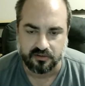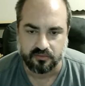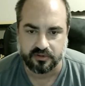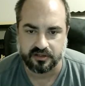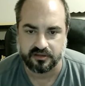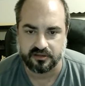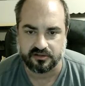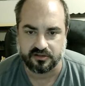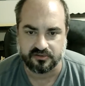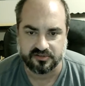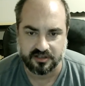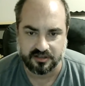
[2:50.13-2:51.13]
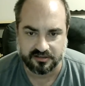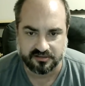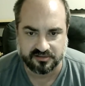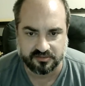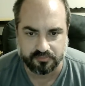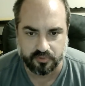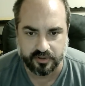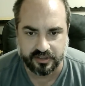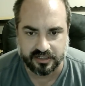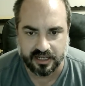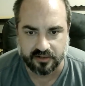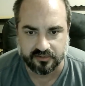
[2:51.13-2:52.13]
one of the docents
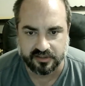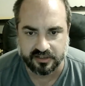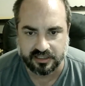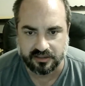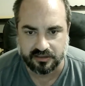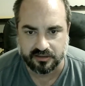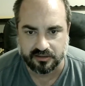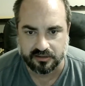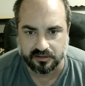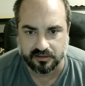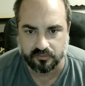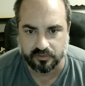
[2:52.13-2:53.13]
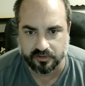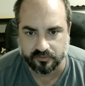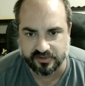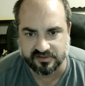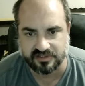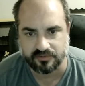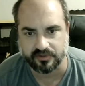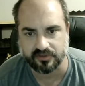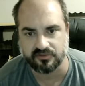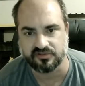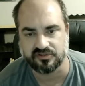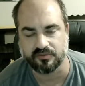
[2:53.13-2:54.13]
pointed out that one of the reasons he went
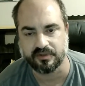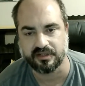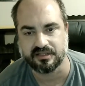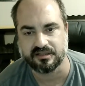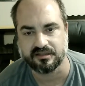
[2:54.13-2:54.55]
through so many